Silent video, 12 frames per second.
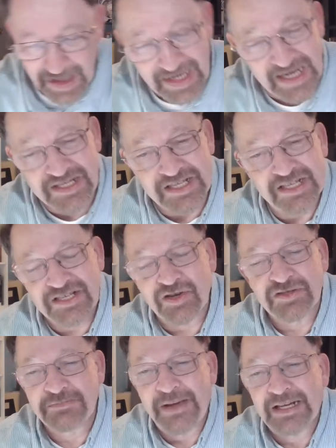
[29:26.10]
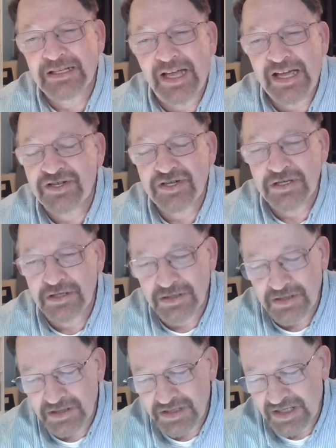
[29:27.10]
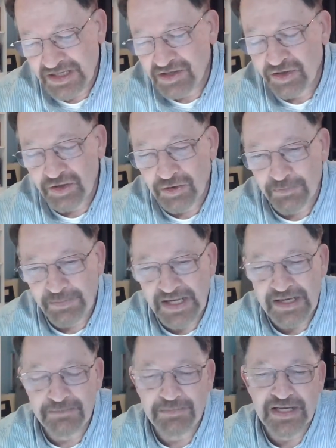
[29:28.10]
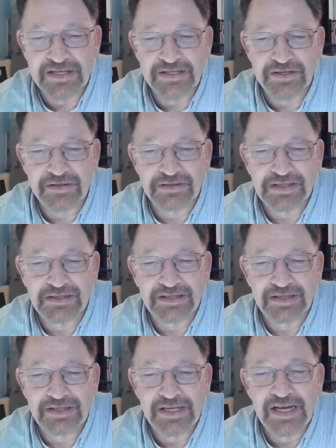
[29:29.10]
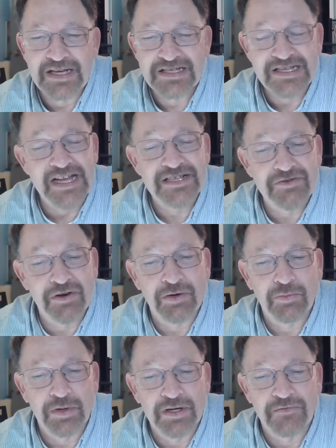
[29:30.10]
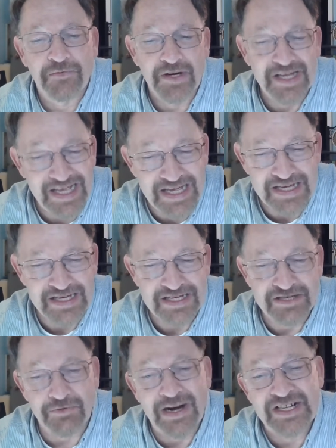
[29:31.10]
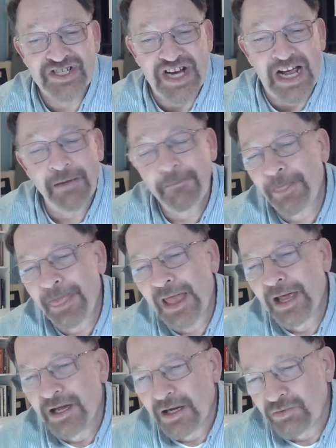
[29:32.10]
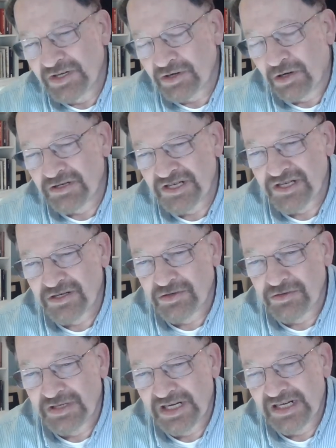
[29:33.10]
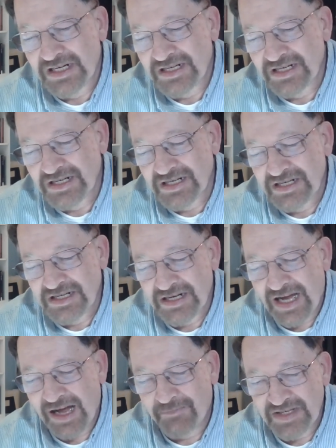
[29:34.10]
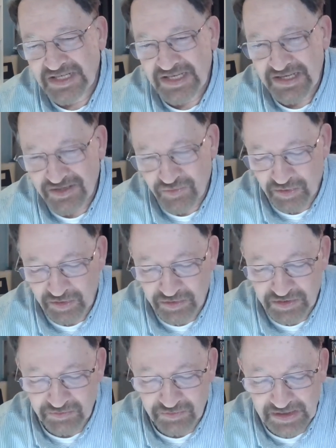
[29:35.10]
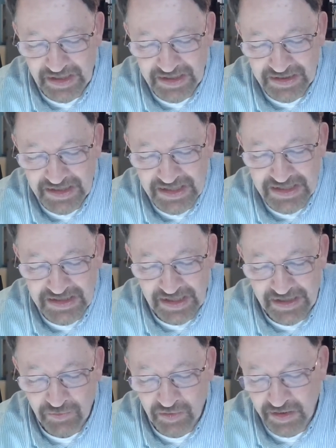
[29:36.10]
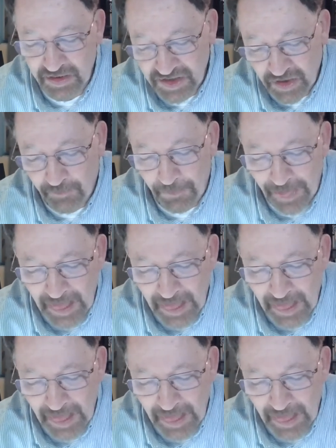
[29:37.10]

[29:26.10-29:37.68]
And actually, this goes back to ancient Indo-European because it turns out the Sanskrit word for king is Raja, which also uh, uh, obviously is related, related to this Latin word. So